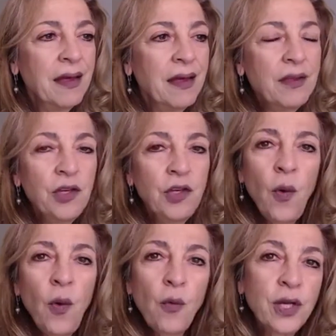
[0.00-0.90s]
you know how
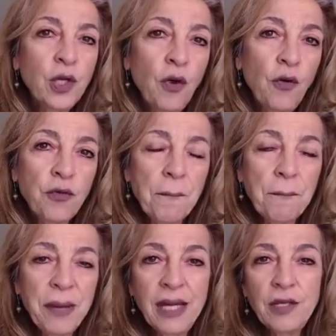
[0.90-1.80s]
we go from
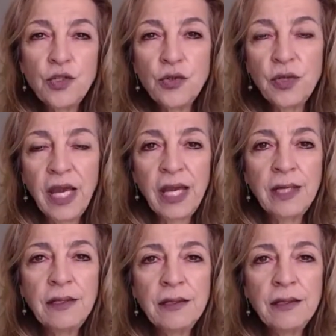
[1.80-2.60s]
pain to gain?